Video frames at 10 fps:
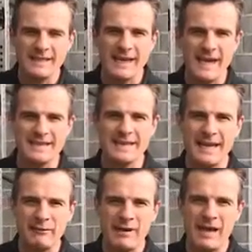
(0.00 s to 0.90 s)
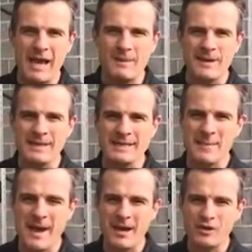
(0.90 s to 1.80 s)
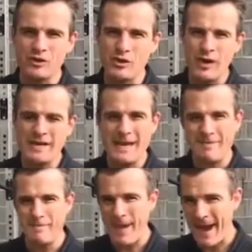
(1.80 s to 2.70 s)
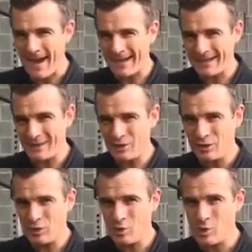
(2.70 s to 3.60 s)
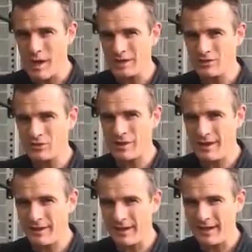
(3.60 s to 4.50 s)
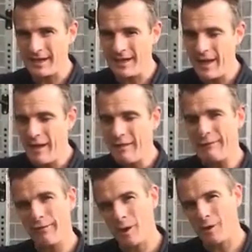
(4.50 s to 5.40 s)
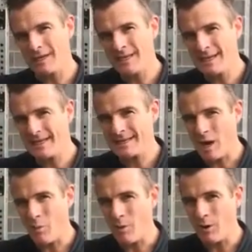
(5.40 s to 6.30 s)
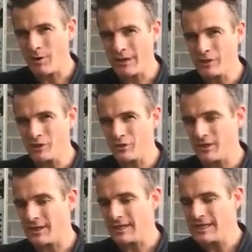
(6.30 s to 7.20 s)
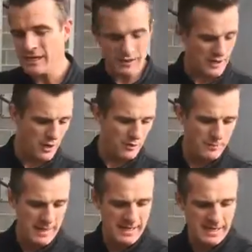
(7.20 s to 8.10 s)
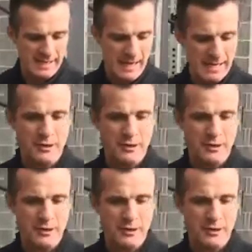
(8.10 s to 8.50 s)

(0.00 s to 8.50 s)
today's daily rehab is about trying to get back to strengthening following a tennis elbow injury. So meaning a